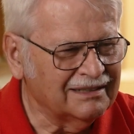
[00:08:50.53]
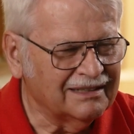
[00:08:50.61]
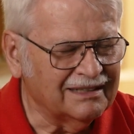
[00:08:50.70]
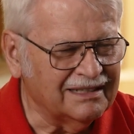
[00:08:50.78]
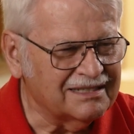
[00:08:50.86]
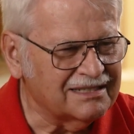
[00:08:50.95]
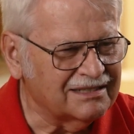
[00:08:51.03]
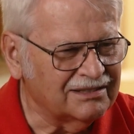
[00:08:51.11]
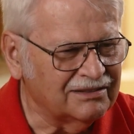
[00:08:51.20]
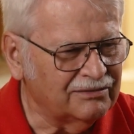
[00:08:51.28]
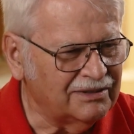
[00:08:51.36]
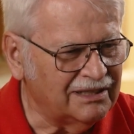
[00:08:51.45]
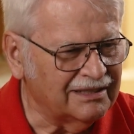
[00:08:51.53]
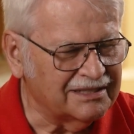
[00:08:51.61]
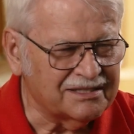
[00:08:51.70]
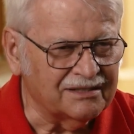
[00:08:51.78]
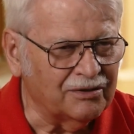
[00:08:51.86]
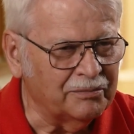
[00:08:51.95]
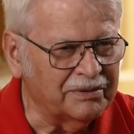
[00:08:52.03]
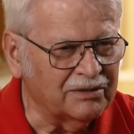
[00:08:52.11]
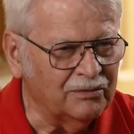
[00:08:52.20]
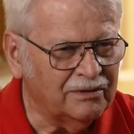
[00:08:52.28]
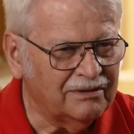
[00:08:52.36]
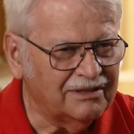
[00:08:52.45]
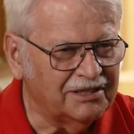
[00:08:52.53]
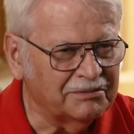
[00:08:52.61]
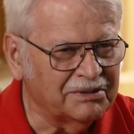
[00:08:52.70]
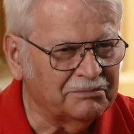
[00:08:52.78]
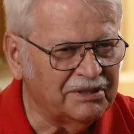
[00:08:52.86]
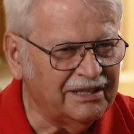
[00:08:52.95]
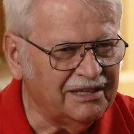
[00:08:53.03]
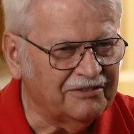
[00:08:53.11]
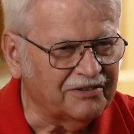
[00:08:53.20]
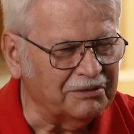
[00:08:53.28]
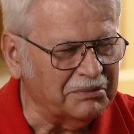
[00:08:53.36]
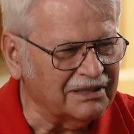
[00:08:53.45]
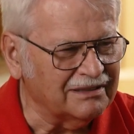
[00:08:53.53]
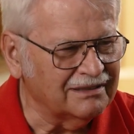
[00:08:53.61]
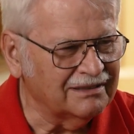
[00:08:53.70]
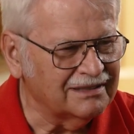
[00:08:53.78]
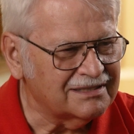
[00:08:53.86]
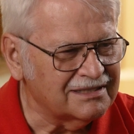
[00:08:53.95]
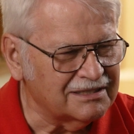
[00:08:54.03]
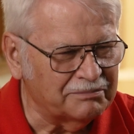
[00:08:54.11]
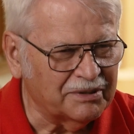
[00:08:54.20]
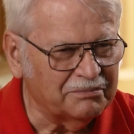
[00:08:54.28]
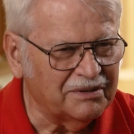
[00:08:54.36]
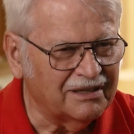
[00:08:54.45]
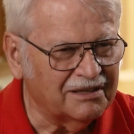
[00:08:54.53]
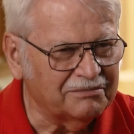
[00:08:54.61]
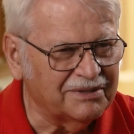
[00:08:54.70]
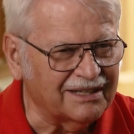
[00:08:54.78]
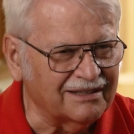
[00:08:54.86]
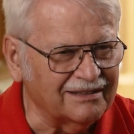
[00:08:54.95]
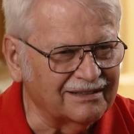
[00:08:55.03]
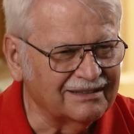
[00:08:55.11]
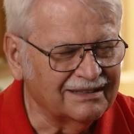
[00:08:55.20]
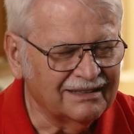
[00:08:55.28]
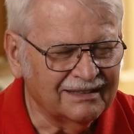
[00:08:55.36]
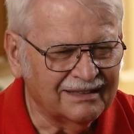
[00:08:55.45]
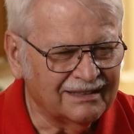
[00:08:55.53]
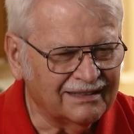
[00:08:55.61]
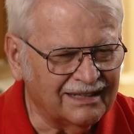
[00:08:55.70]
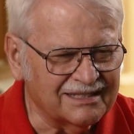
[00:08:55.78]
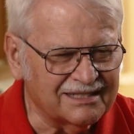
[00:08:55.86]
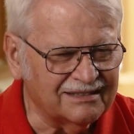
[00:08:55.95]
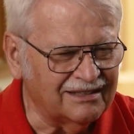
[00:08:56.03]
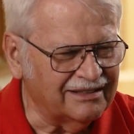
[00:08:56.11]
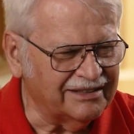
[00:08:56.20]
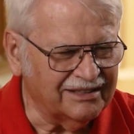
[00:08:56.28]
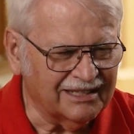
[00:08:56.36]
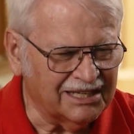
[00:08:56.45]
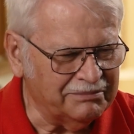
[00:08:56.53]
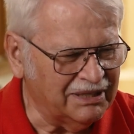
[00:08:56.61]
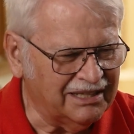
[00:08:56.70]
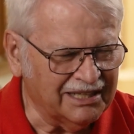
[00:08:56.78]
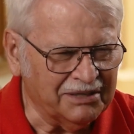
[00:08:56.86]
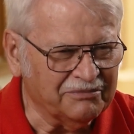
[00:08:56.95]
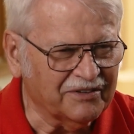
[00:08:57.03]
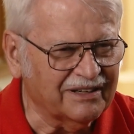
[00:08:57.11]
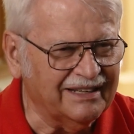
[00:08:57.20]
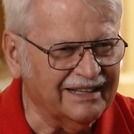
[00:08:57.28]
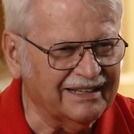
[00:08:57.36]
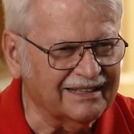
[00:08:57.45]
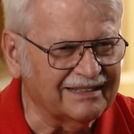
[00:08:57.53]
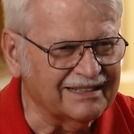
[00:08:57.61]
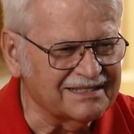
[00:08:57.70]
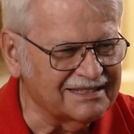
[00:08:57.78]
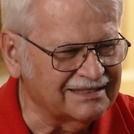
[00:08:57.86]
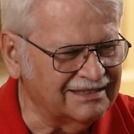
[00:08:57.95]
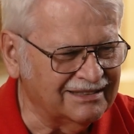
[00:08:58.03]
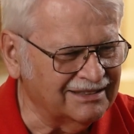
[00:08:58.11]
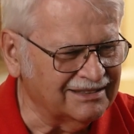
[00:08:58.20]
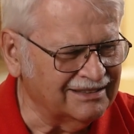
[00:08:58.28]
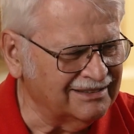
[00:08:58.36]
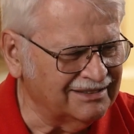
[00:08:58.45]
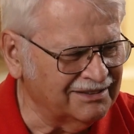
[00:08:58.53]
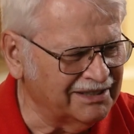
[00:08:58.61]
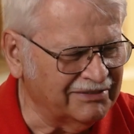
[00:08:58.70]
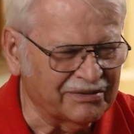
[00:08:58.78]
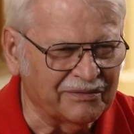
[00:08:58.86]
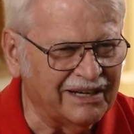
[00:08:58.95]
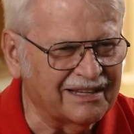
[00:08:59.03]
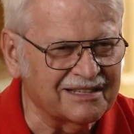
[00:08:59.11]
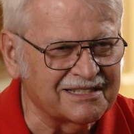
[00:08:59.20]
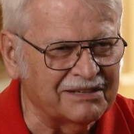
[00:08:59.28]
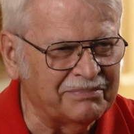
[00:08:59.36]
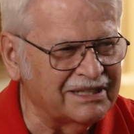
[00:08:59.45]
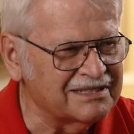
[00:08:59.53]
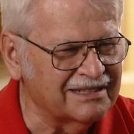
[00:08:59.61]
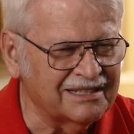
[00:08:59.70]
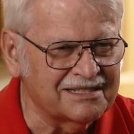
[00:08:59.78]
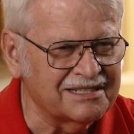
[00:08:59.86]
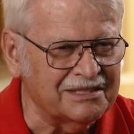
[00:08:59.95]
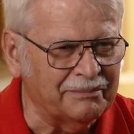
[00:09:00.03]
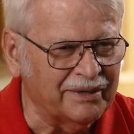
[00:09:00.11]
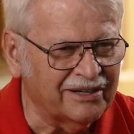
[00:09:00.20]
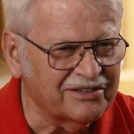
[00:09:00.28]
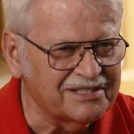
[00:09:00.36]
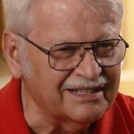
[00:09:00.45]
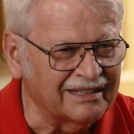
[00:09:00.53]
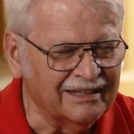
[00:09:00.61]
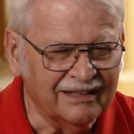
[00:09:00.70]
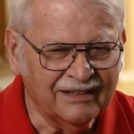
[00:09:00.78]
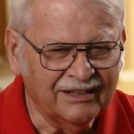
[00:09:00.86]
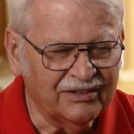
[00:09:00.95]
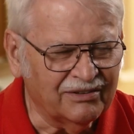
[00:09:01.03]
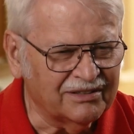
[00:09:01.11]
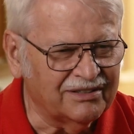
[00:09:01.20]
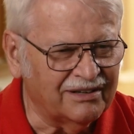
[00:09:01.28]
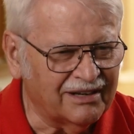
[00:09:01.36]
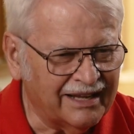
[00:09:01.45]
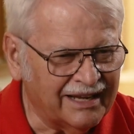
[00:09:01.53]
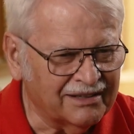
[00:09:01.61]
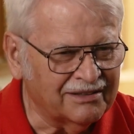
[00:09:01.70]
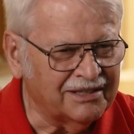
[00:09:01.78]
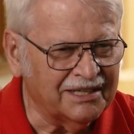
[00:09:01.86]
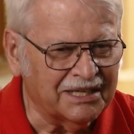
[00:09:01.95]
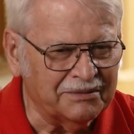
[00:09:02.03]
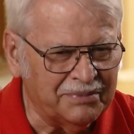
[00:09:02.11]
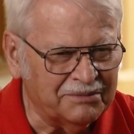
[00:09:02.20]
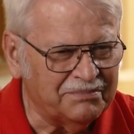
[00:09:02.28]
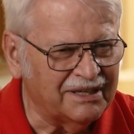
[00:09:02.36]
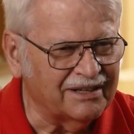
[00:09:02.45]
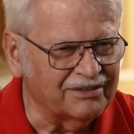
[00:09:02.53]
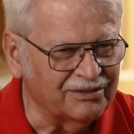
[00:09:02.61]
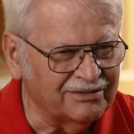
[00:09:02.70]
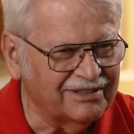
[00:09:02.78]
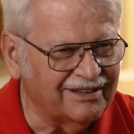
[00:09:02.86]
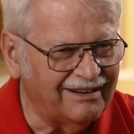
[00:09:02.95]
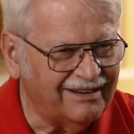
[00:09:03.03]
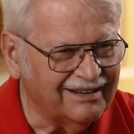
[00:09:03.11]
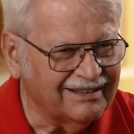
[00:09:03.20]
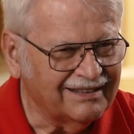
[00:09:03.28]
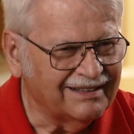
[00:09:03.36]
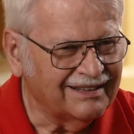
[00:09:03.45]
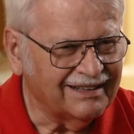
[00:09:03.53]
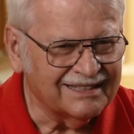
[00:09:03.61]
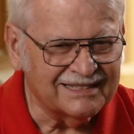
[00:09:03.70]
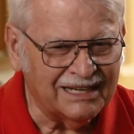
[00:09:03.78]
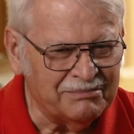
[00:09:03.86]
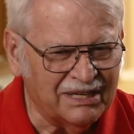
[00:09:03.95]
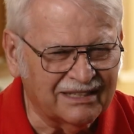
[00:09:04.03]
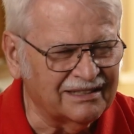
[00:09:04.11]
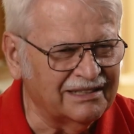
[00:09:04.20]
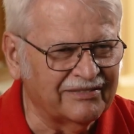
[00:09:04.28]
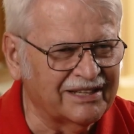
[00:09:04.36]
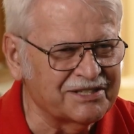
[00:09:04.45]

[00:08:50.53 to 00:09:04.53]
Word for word: And he says, Well, it's an open wound. You've been bleeding from it. This is a Purple Heart medal. I said, Oh, you got to be kidding. Forget it. I said, don't, don't even write this up. I said, This is embarrassing. You're a dog handler and you get bit by your own dog. I said, I'm not going to live